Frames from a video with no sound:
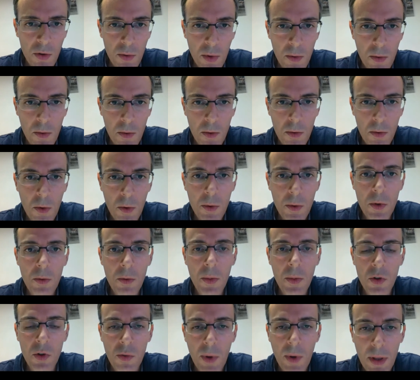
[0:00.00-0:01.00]
We would
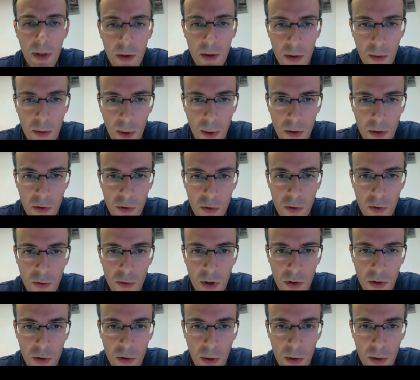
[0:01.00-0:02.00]
much rather want to
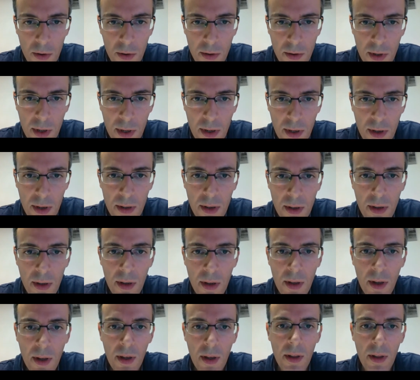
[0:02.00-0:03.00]
threshold the
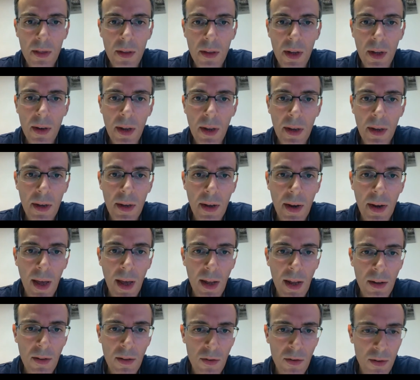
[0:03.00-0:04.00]
DNA
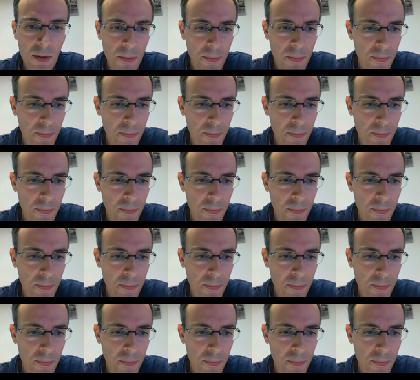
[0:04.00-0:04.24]
enhanced